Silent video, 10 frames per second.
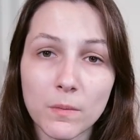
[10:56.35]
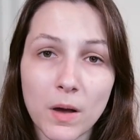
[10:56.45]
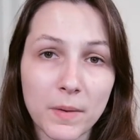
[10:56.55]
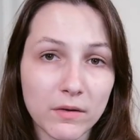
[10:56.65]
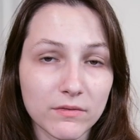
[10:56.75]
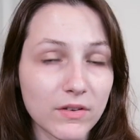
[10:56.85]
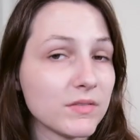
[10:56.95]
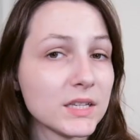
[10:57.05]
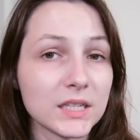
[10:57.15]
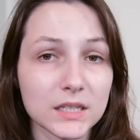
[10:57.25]
about
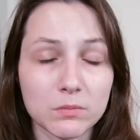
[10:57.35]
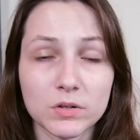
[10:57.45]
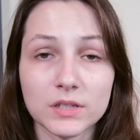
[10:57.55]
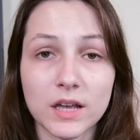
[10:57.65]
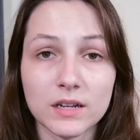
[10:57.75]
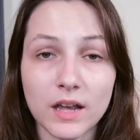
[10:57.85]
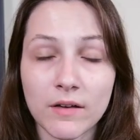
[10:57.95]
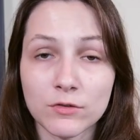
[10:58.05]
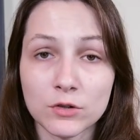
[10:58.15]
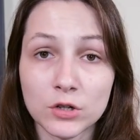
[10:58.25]
56%
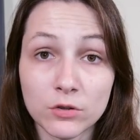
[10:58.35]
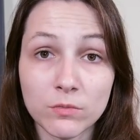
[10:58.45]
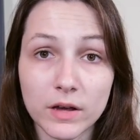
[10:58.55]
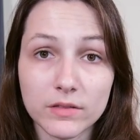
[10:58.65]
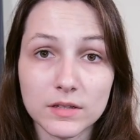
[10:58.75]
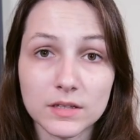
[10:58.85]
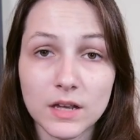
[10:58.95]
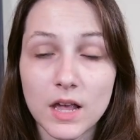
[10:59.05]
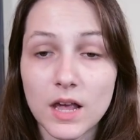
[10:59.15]
after 2 months.